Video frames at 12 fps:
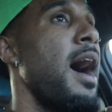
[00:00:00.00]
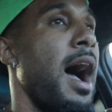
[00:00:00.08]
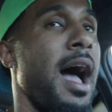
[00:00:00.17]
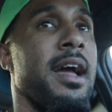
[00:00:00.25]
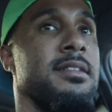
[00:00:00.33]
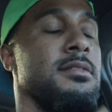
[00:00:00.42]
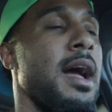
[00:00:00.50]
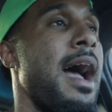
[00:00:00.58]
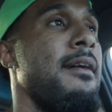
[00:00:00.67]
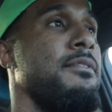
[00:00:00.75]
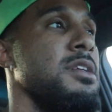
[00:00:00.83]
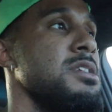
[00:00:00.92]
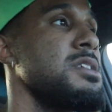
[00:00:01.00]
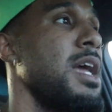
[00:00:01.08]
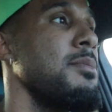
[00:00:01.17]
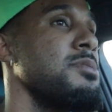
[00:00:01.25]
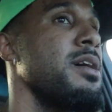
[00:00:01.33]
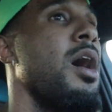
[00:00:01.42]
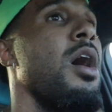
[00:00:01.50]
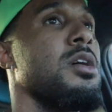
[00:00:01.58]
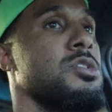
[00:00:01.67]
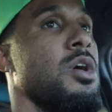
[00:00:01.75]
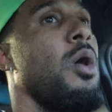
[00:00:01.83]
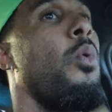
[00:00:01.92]
I have these same
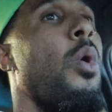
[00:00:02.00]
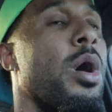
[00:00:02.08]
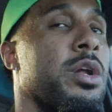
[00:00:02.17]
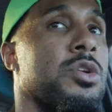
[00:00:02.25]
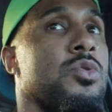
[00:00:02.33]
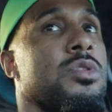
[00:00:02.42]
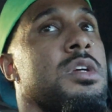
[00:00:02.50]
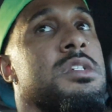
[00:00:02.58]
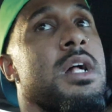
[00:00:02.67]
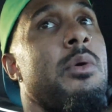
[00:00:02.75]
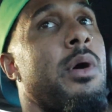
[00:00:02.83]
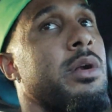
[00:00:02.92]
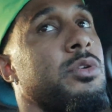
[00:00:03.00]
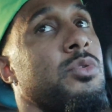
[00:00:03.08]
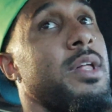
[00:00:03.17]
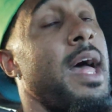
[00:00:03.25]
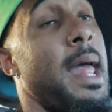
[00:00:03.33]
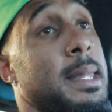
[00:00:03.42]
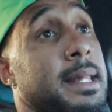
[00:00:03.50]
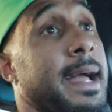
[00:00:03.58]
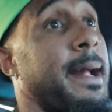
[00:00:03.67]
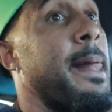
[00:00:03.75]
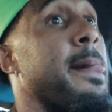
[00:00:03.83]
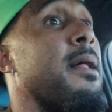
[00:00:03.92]
talks, or I want to do this and I want to do that, and
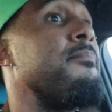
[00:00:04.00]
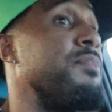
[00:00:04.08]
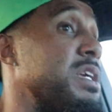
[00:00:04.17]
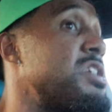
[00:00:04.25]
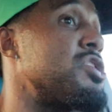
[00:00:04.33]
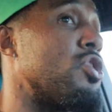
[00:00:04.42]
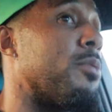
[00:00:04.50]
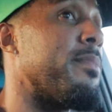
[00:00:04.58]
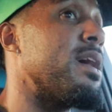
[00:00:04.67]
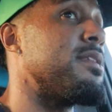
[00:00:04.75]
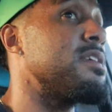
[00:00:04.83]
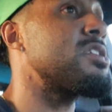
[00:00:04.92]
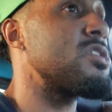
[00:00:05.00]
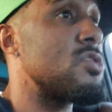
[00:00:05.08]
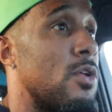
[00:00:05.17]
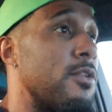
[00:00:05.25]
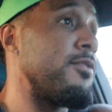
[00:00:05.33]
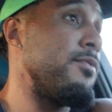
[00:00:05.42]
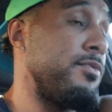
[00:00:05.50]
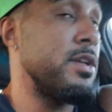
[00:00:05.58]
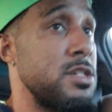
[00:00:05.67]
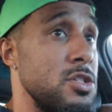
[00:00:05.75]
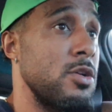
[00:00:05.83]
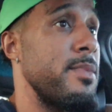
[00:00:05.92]
like this is your
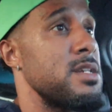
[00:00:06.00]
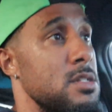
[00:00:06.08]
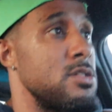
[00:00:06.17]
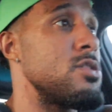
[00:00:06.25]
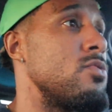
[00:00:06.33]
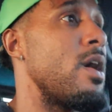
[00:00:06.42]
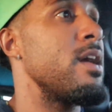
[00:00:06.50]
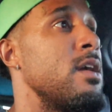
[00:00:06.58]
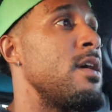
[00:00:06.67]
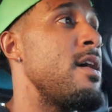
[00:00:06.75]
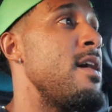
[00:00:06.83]
message, right?